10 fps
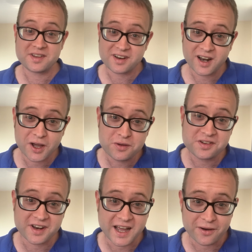It's
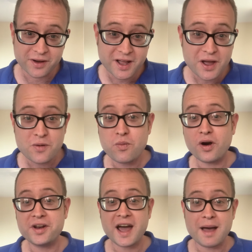closed now.
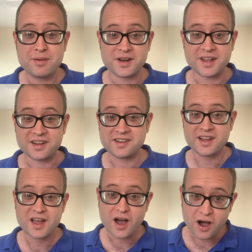What had happened is,
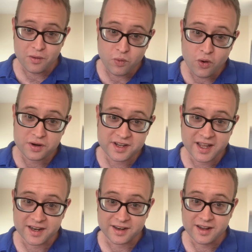I walked
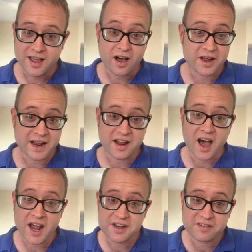in, I'd had
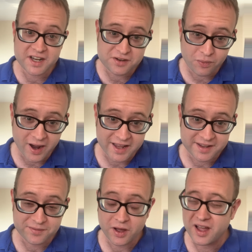100 each
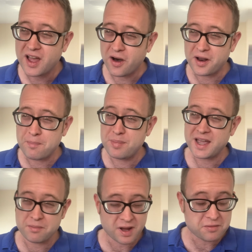way, on a
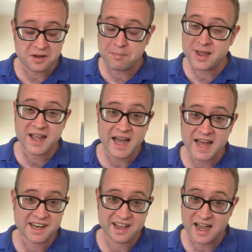bit. It was a big
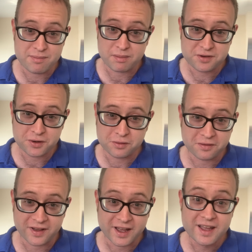handicap, I'm sure
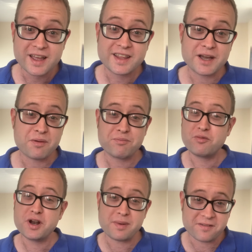of it. They
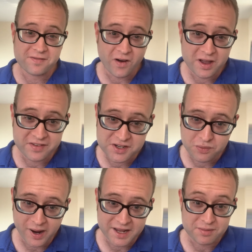would have been five
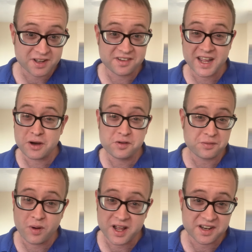each way because Hills
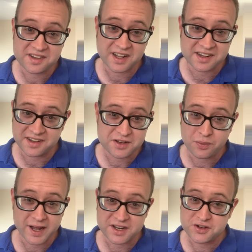weren't six each
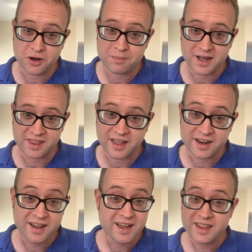way in shop back
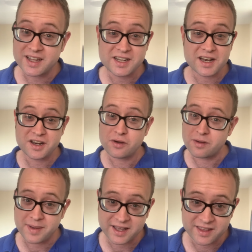then. They didn't do
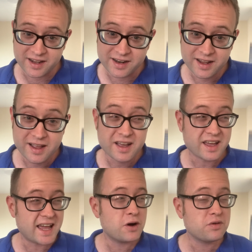it back then.
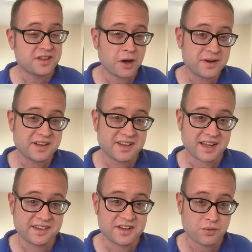Hills going
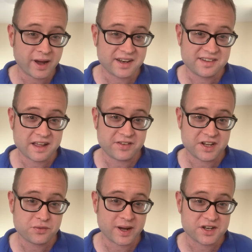six each way and seven
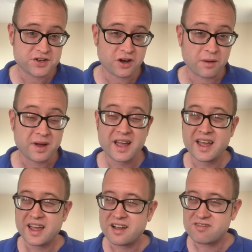each way in shop.
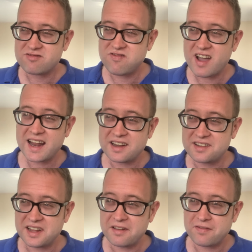
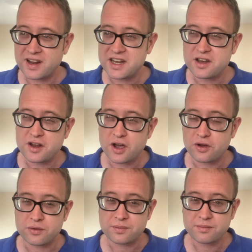Relatively
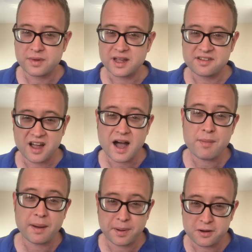new. It's
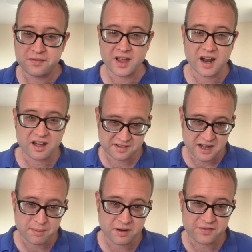come up over the last
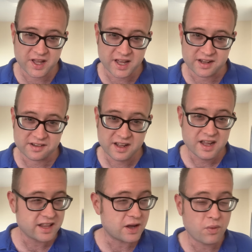couple of years.
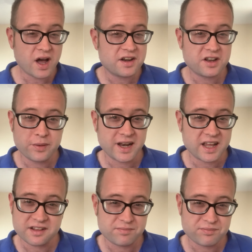They weren't doing
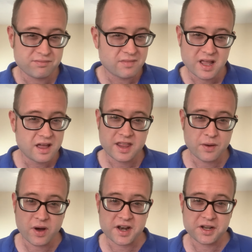it. They
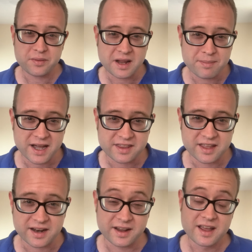weren't doing it back
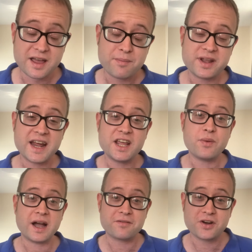then. But
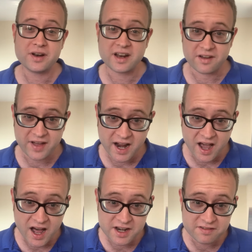anyway, I've gone in. I've had
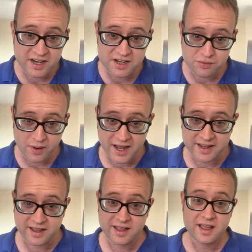100 each
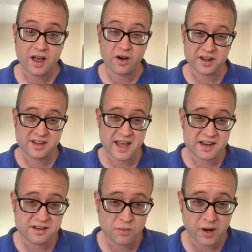way on a
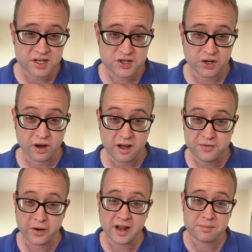10-to-1 shot. I've
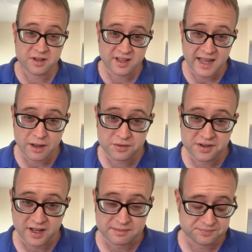gone up to the
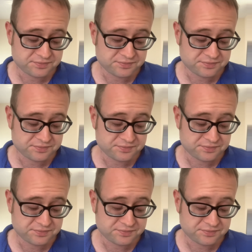counter.